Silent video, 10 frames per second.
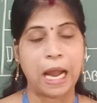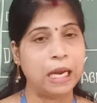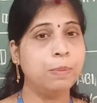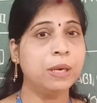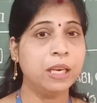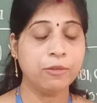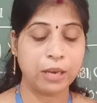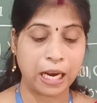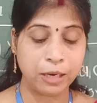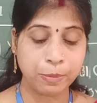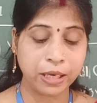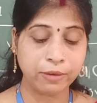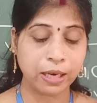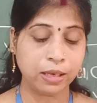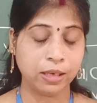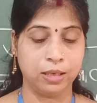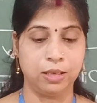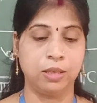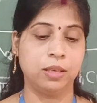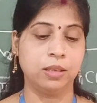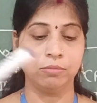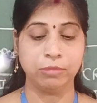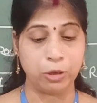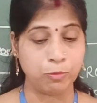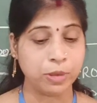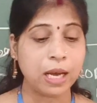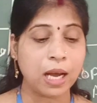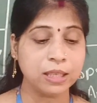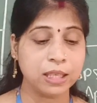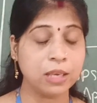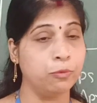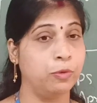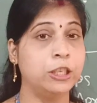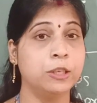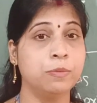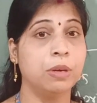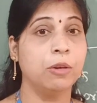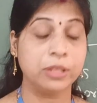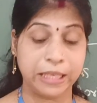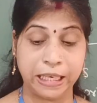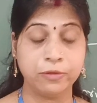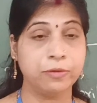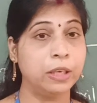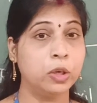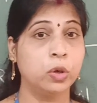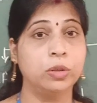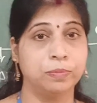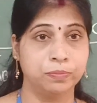Anybody will give me the answer which seed will grow